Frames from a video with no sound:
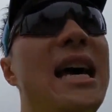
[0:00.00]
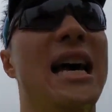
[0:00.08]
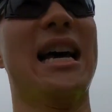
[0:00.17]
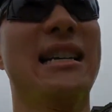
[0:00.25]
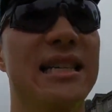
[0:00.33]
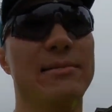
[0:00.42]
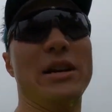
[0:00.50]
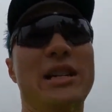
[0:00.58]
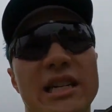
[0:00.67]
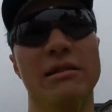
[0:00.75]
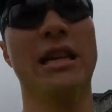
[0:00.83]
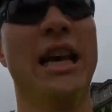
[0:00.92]
has some
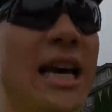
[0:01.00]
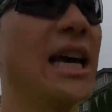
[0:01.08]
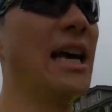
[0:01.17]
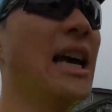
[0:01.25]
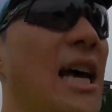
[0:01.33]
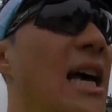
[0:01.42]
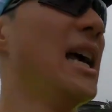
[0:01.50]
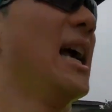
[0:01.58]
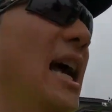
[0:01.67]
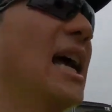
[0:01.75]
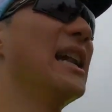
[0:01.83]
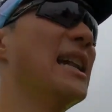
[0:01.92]
issues,
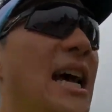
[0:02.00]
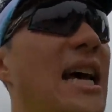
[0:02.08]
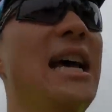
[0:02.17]
and